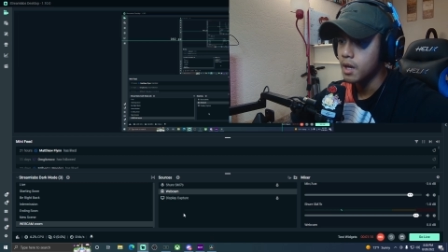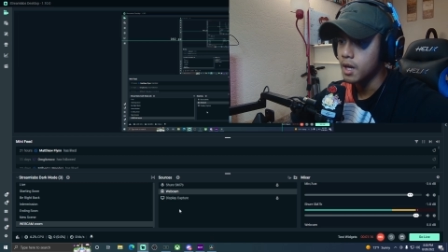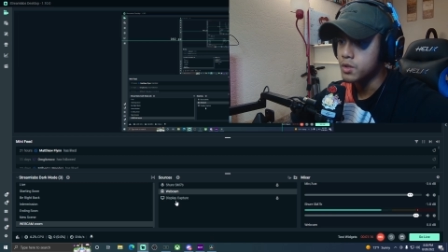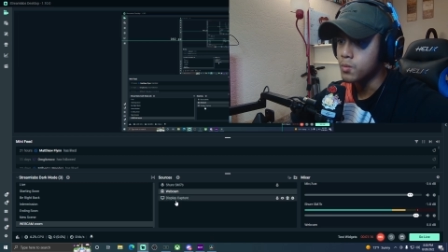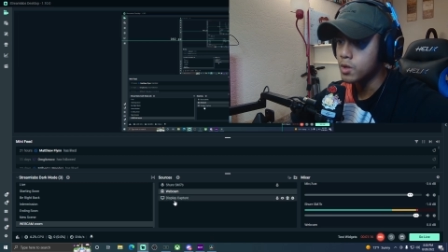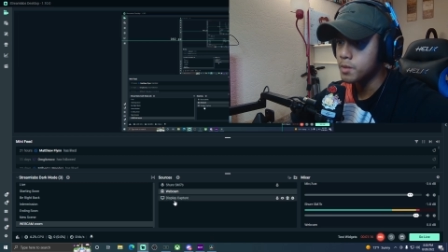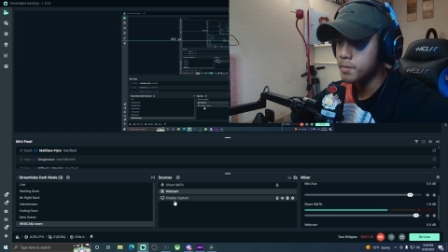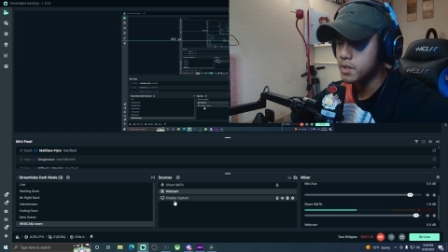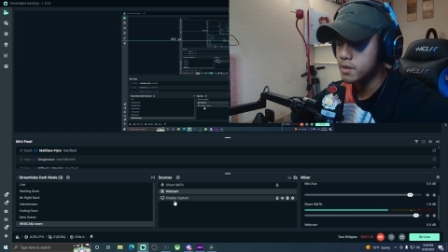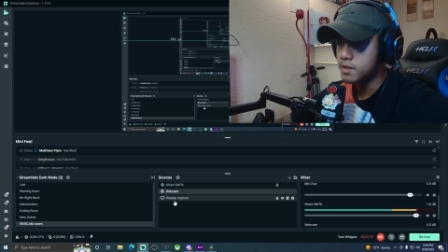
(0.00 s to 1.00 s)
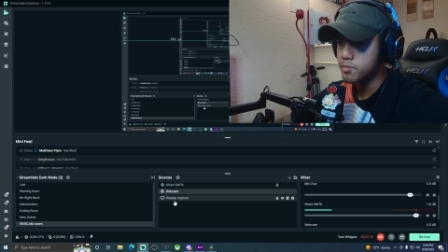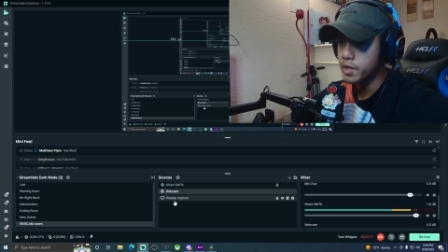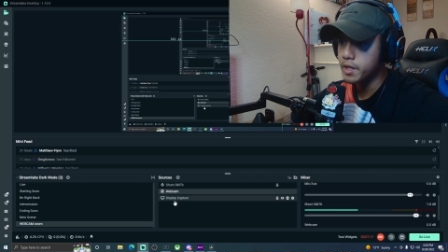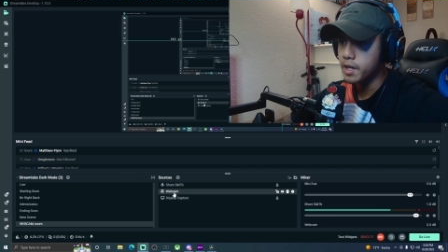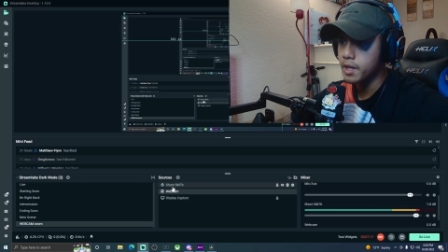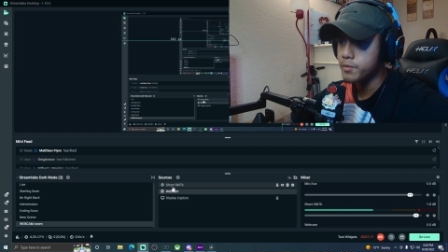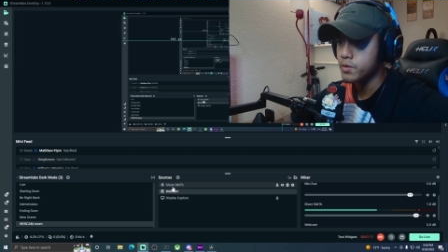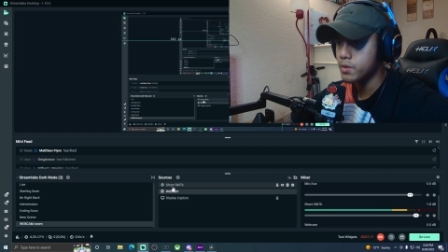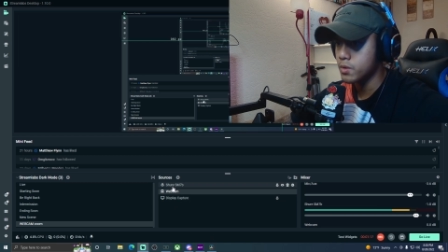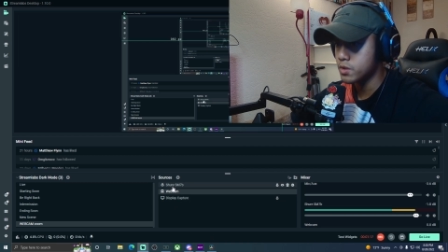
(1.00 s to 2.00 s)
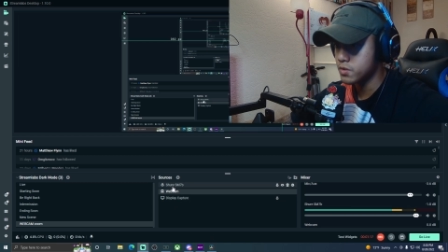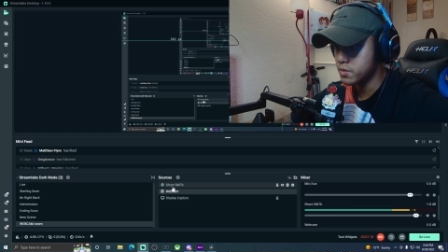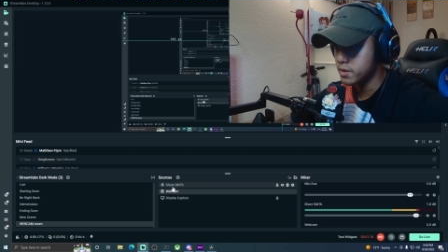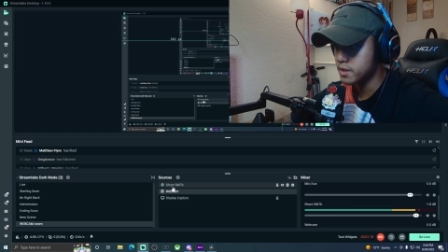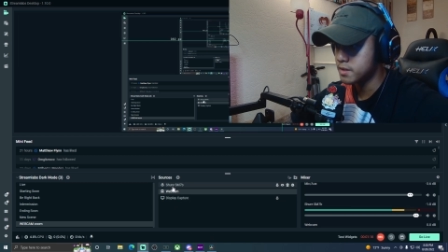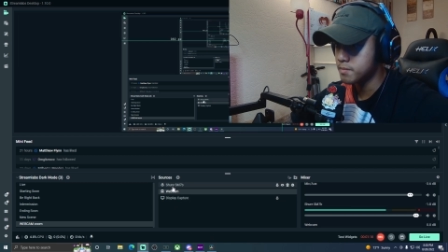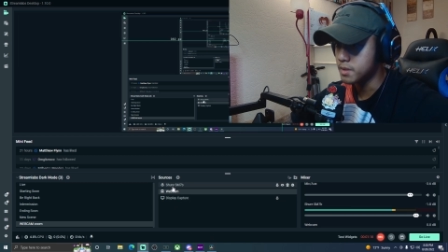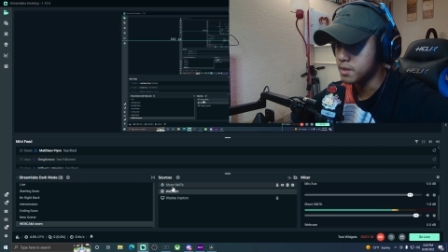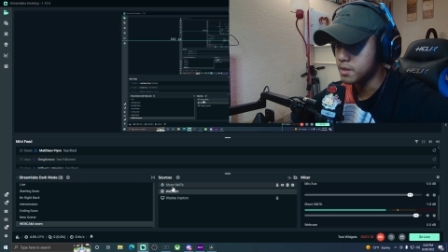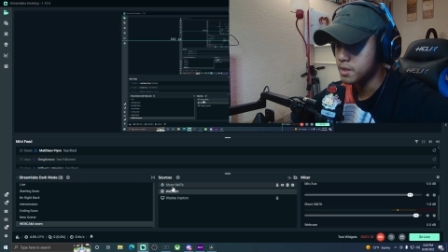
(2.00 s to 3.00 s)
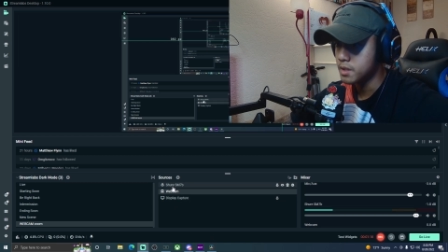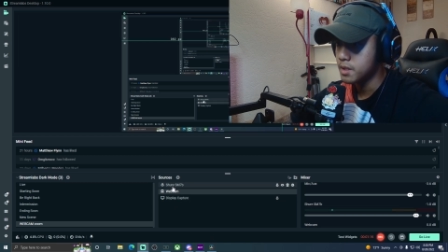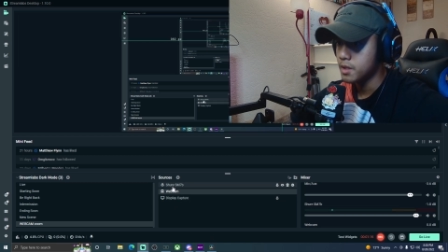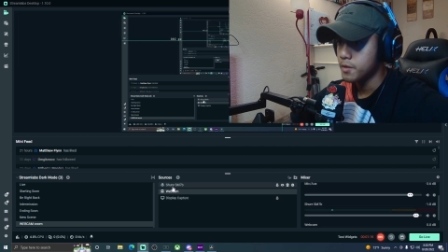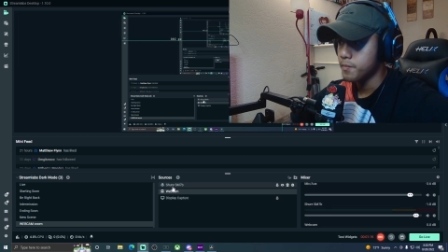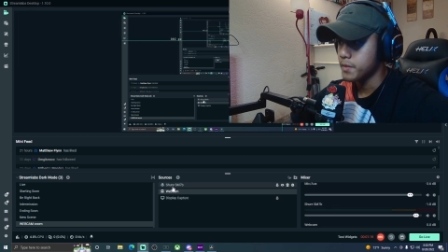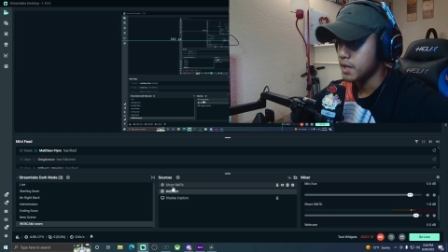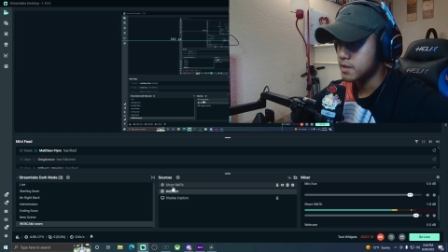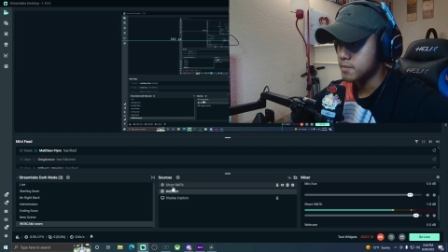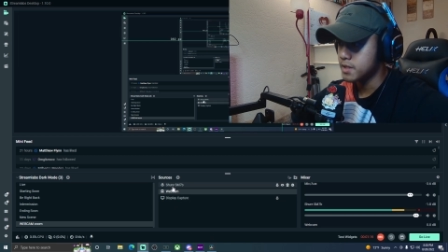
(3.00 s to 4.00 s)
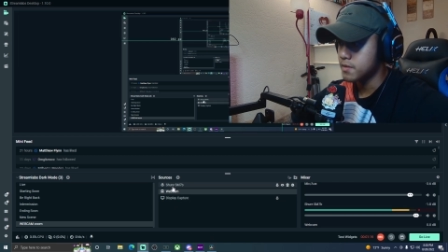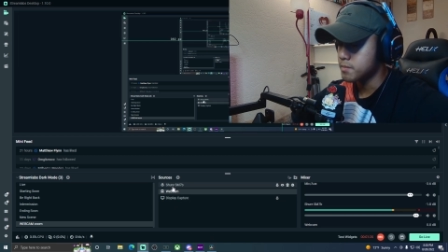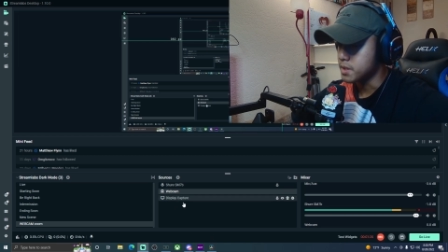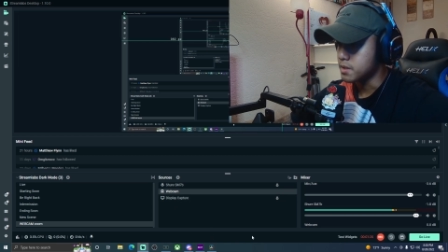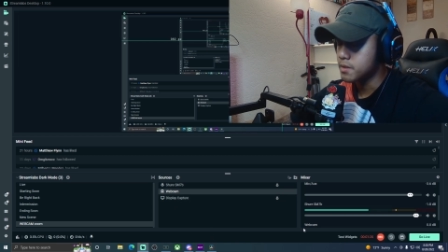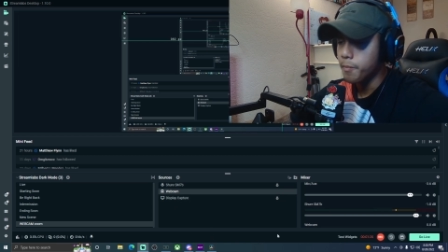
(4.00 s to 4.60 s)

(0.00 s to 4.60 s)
Uh, don't worry about the display capture or the Shure SMB, SM7B.